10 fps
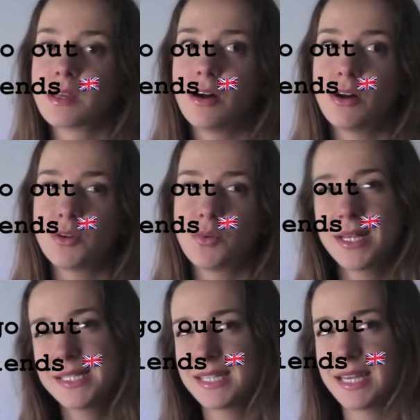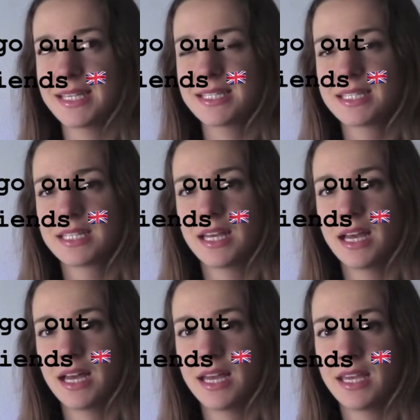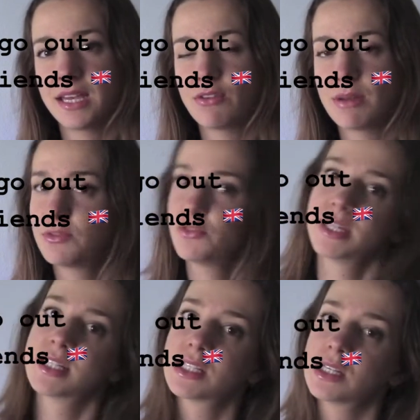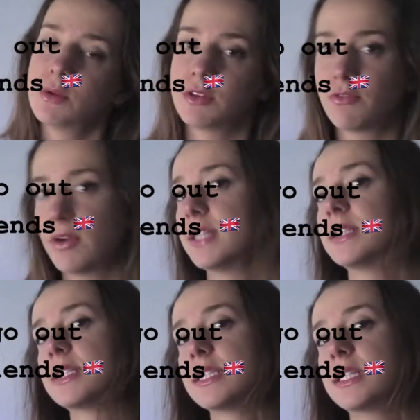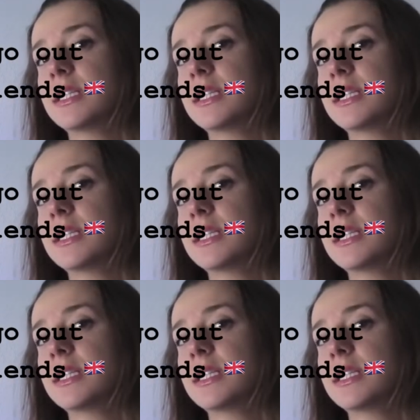On Wednesdays I grab drinks with friends.